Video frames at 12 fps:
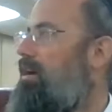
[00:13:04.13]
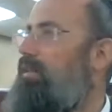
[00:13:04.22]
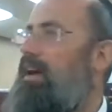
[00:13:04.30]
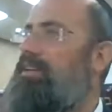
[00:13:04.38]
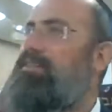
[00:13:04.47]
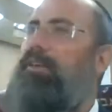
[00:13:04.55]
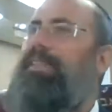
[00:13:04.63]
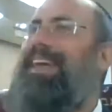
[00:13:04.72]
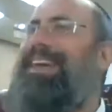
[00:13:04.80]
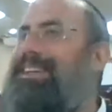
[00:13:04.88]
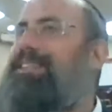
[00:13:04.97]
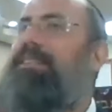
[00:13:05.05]
that it's not
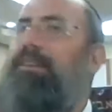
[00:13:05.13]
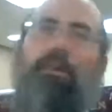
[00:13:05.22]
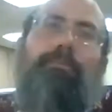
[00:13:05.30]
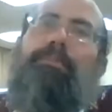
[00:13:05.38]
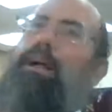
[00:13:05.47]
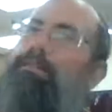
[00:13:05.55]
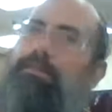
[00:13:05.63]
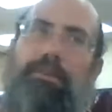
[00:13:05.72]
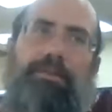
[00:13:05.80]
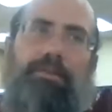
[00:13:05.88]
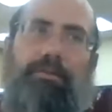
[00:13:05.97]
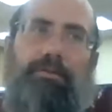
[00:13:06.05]
the Issa of
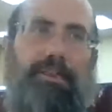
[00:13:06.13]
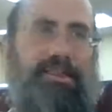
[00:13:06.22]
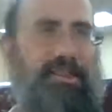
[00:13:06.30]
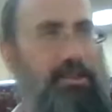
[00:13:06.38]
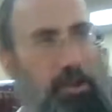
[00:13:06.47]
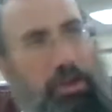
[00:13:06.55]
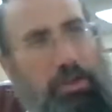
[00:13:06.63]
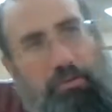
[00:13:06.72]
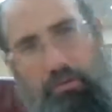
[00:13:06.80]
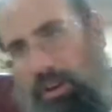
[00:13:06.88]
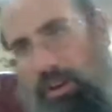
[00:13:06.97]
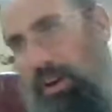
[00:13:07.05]
Ba'atoisa. This is not the
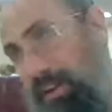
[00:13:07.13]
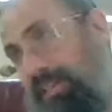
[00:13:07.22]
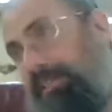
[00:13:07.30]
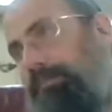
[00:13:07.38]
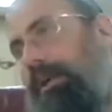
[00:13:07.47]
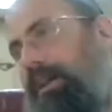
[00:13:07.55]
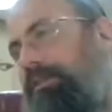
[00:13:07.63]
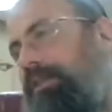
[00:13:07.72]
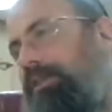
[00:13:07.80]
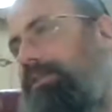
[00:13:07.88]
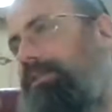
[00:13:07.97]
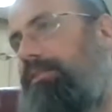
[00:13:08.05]
real Issa of
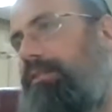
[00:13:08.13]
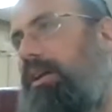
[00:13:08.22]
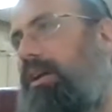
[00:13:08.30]
Ba'atoisa.